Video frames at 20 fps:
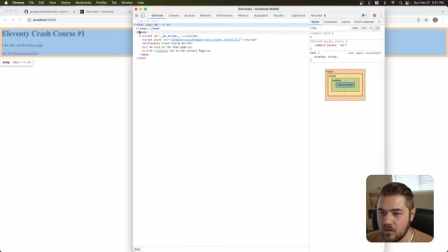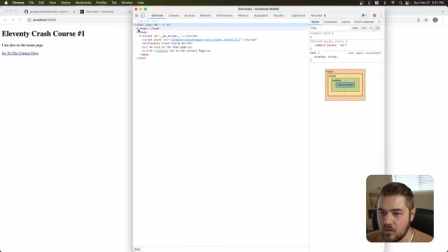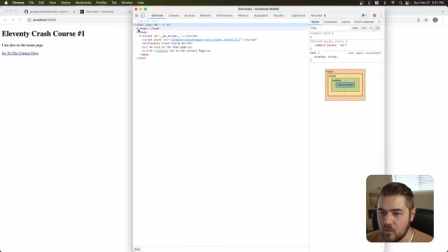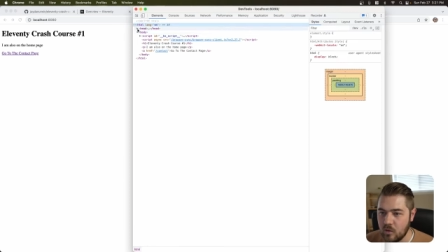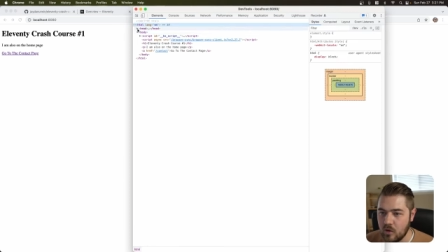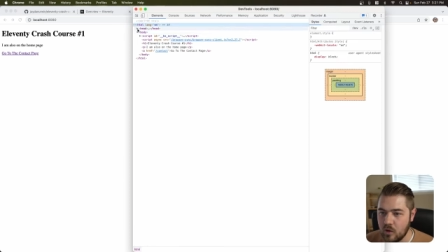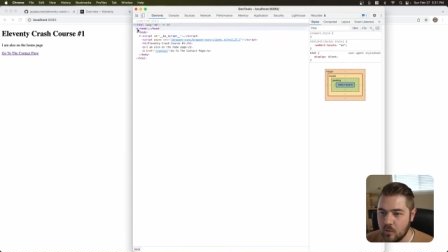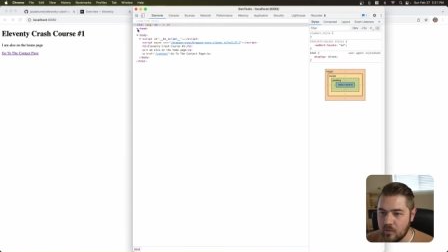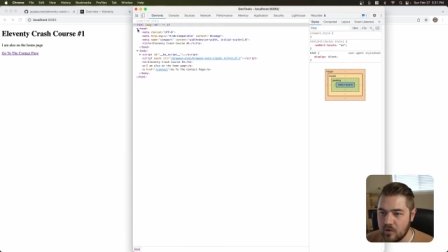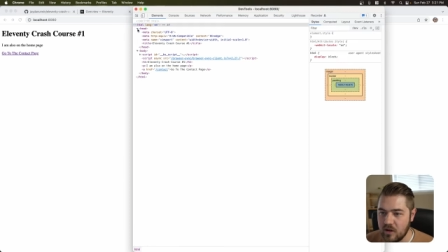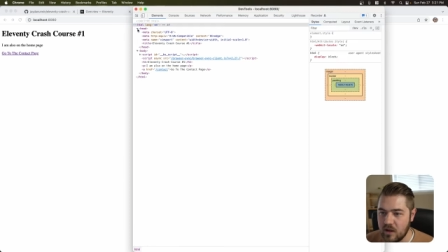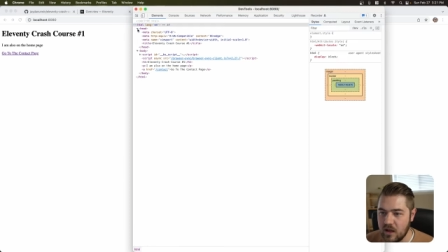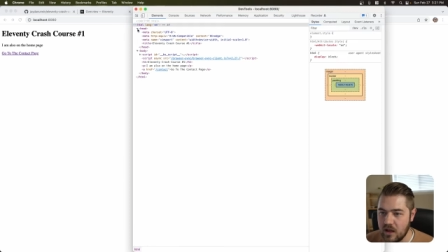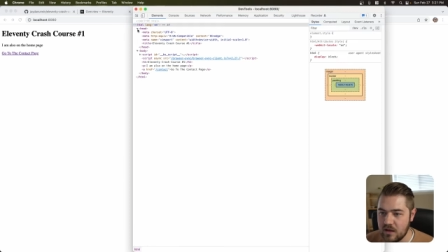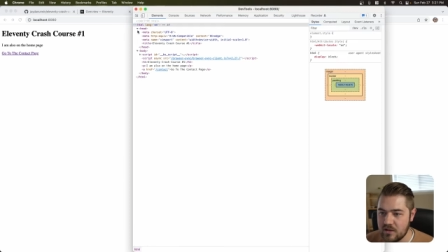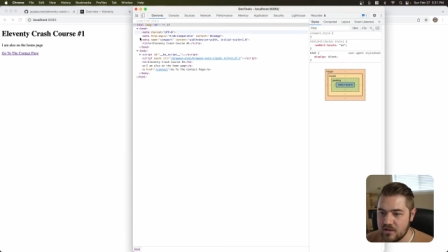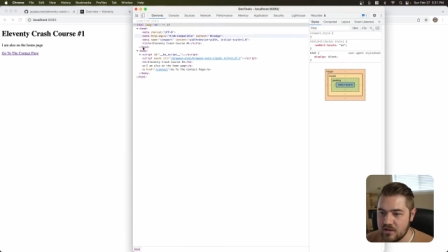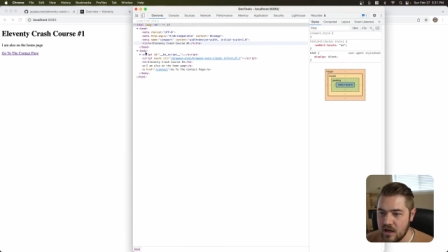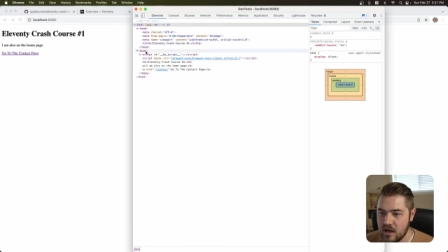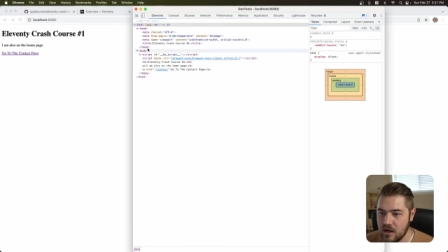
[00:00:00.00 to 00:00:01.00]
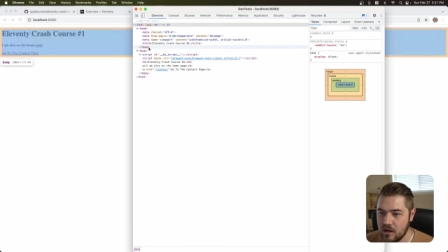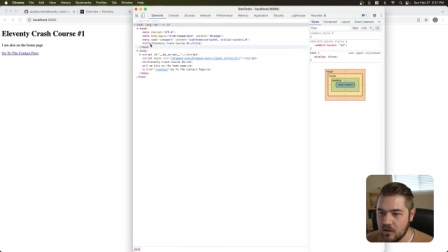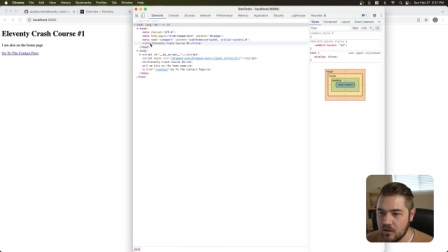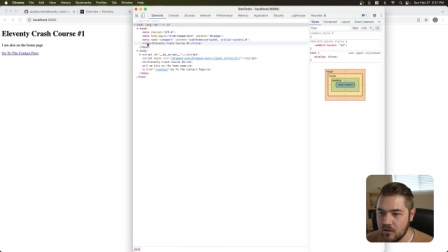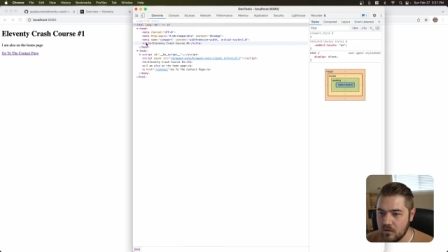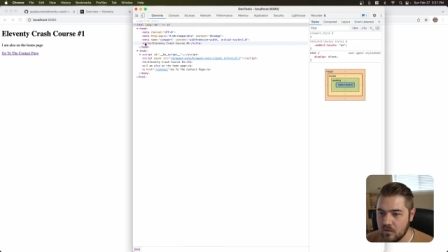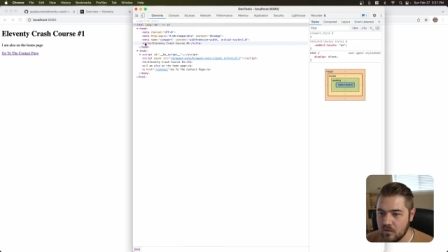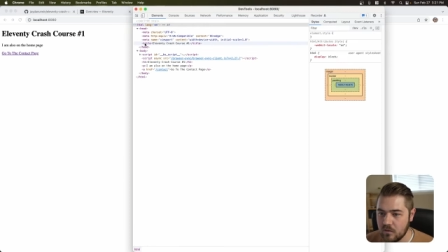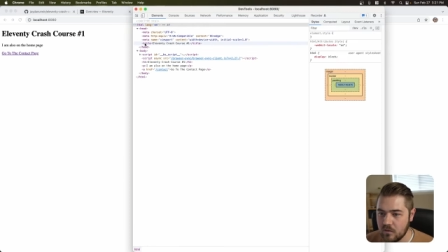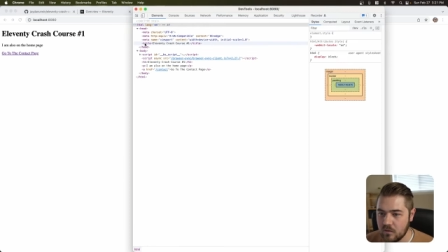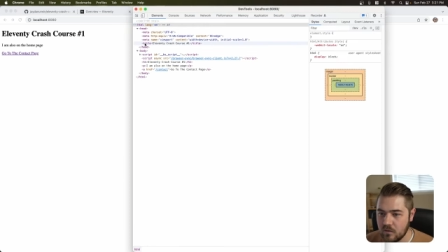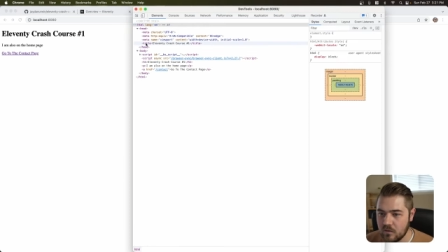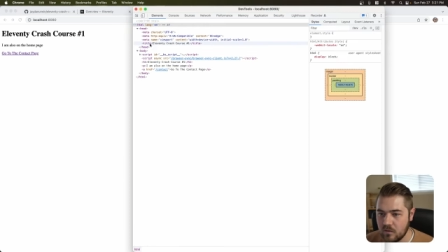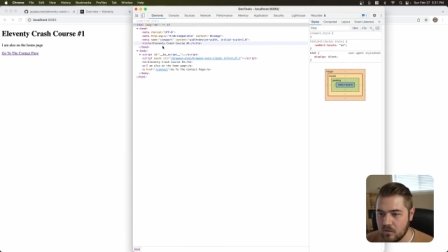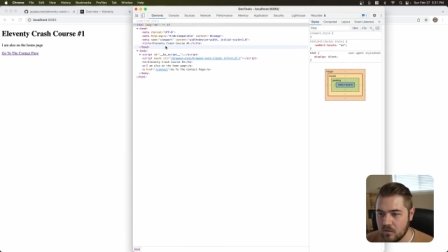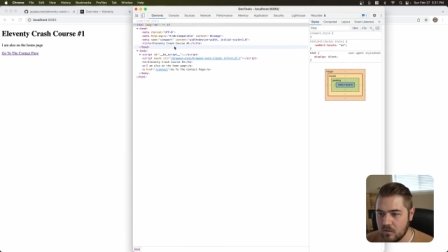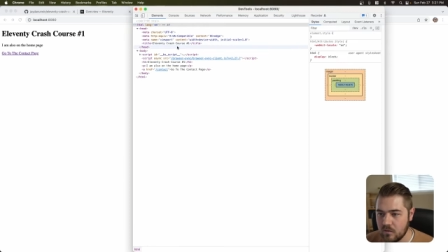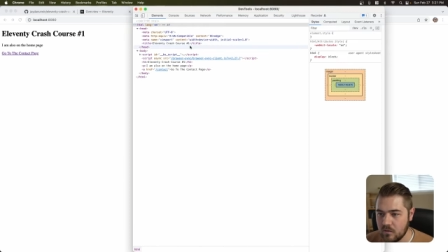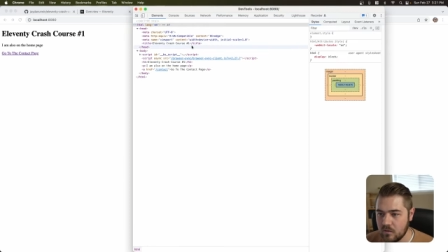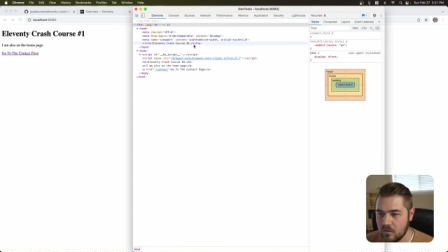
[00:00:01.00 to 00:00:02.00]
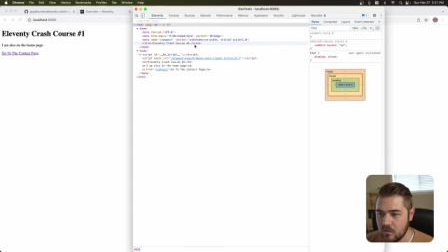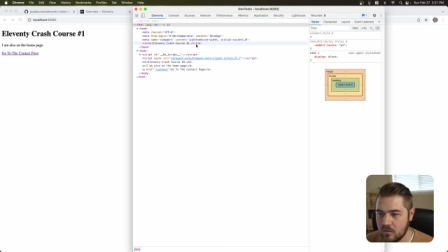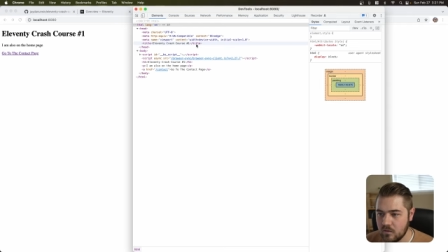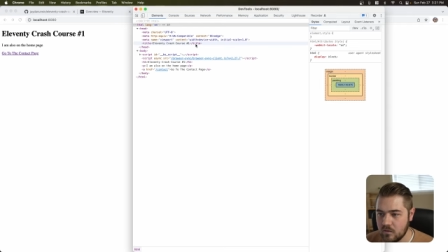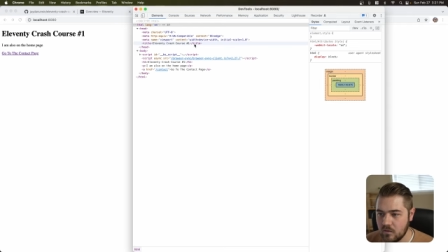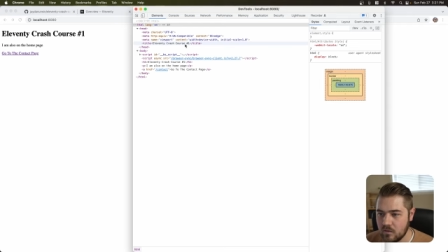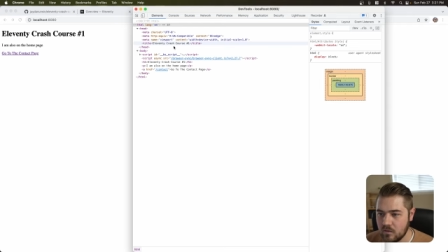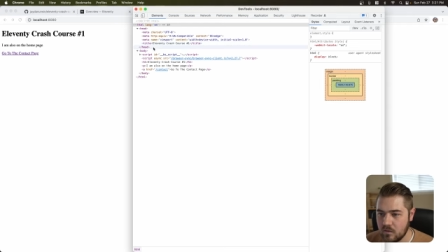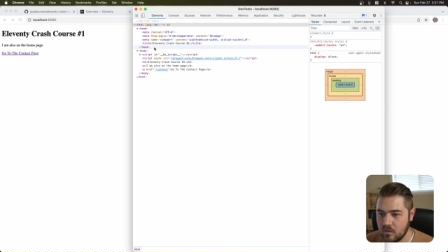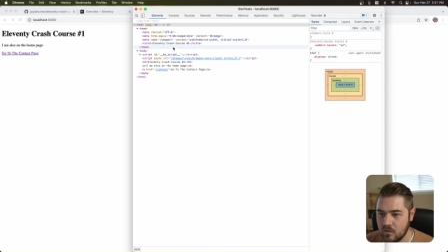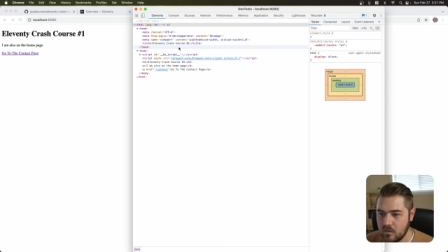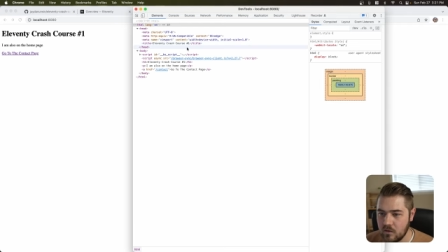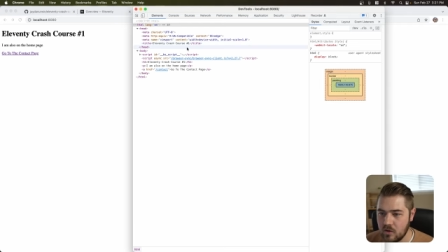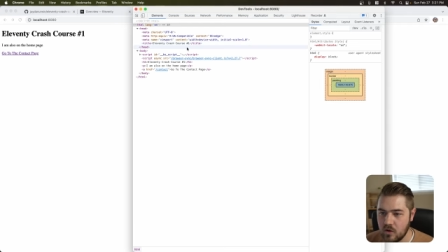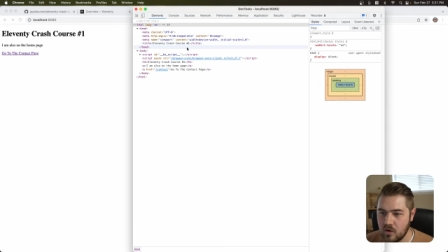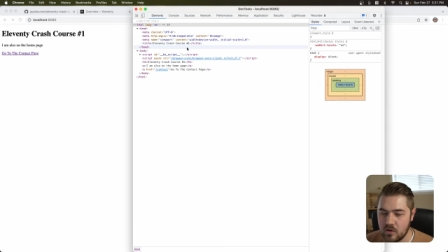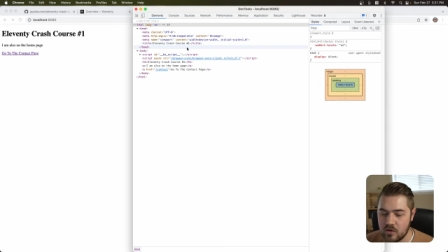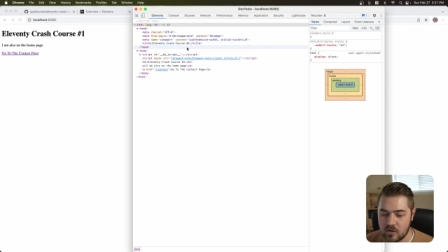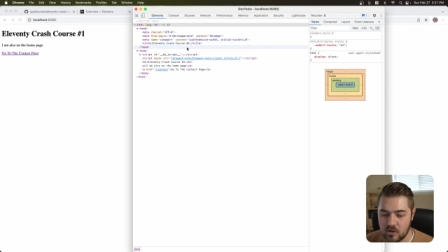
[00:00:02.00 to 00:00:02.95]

we'll open the head tag no